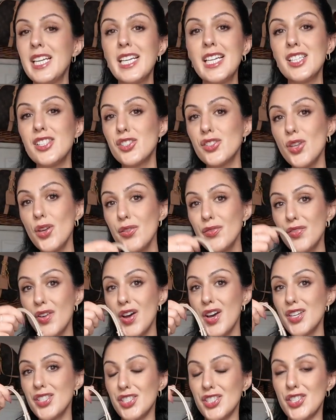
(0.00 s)
It's so
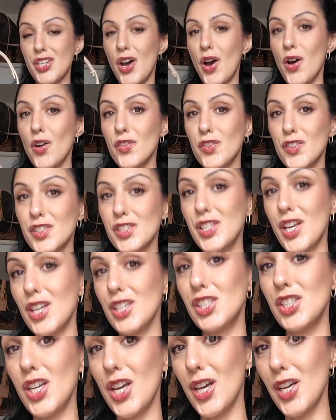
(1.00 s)
versatile for
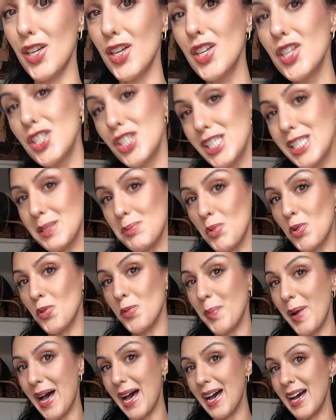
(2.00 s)
such a small
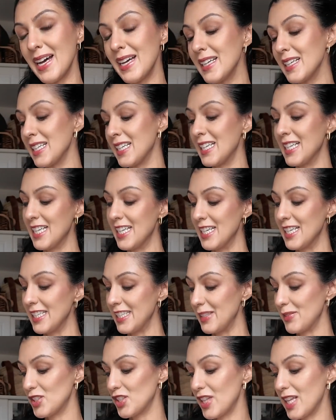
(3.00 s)
bag.
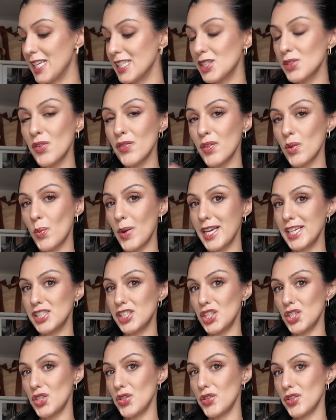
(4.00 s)
So that's sort of the ways
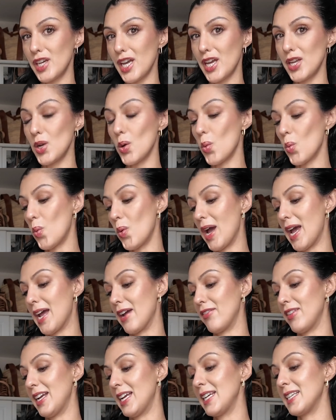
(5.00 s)
that you can wear
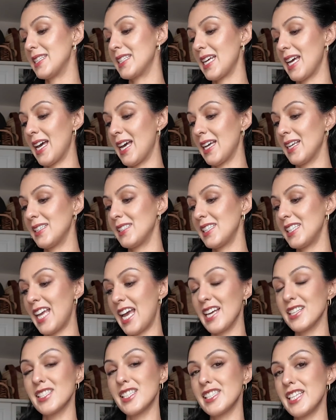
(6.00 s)
it. And yeah,
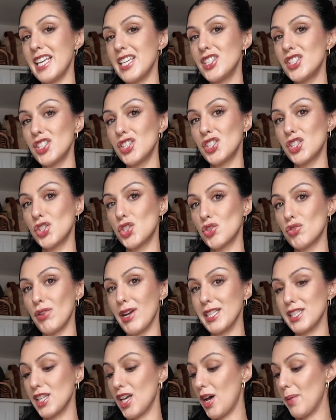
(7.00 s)
as I say, it does just
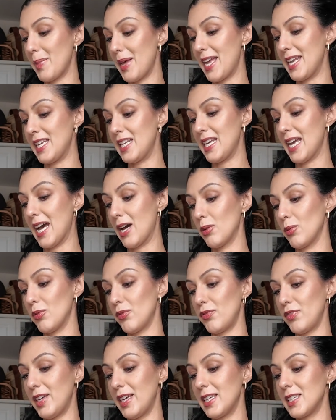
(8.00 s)
dress up any
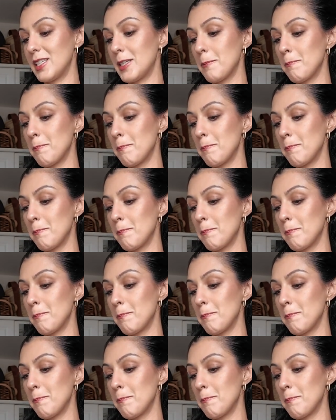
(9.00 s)
outfit.